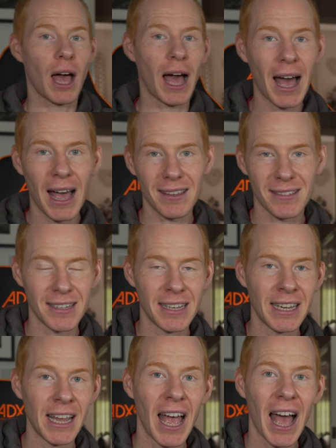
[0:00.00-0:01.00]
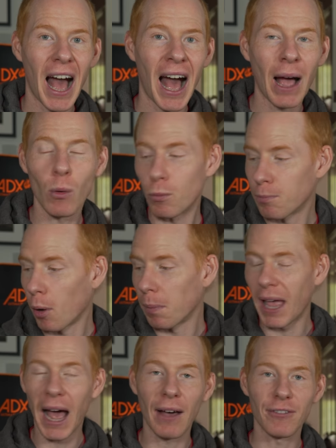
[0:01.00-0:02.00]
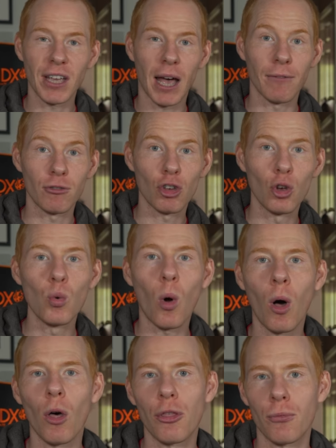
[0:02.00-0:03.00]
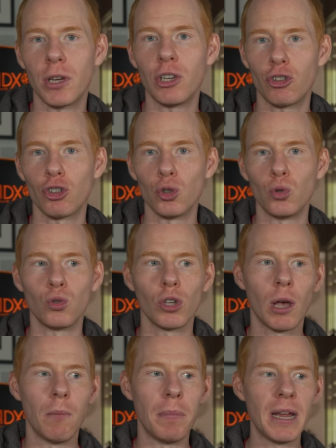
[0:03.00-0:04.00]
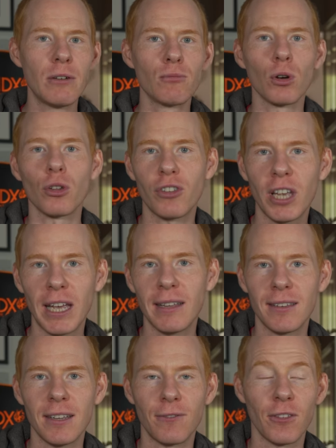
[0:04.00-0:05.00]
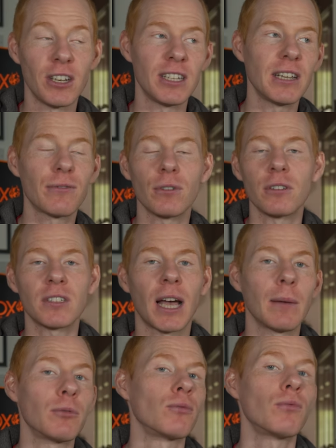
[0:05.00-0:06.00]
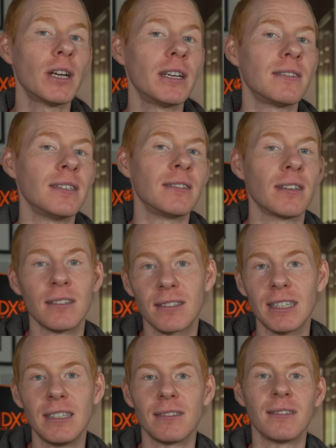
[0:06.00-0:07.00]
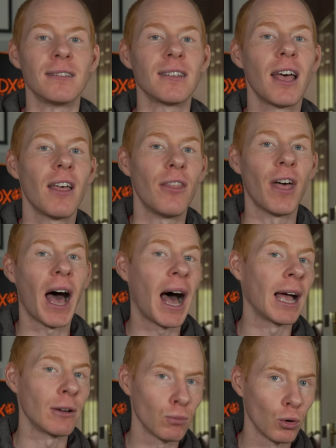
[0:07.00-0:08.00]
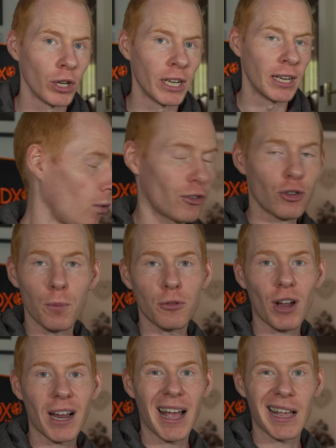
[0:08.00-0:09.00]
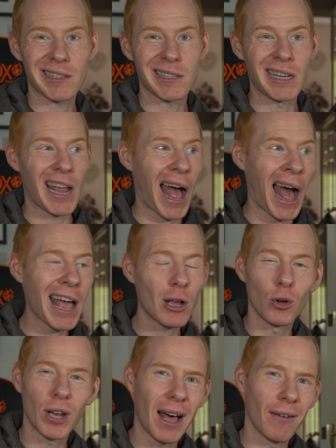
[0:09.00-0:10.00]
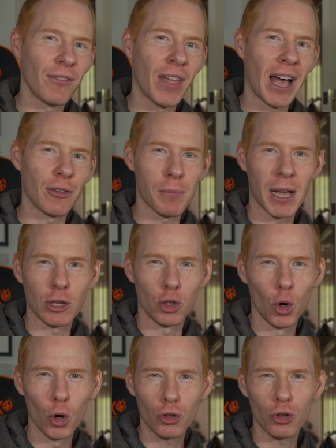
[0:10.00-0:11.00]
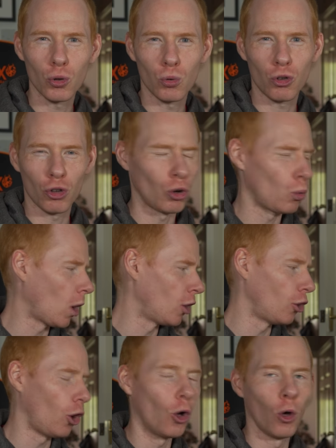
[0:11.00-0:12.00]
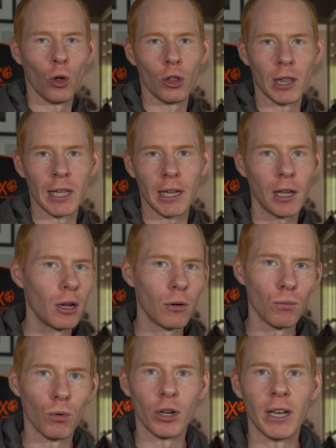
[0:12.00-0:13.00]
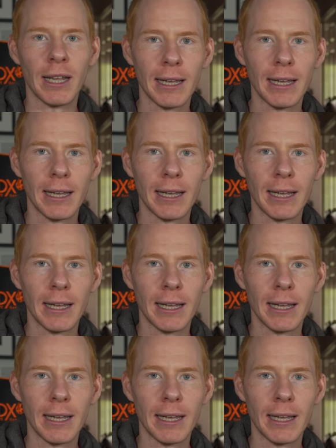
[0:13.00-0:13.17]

RC, I would probably have to have 2 or 3 shoes being rotated for the different types of races and seasons that I run in. With the Supertrac RC, I could have that as my go-to shoe and only run in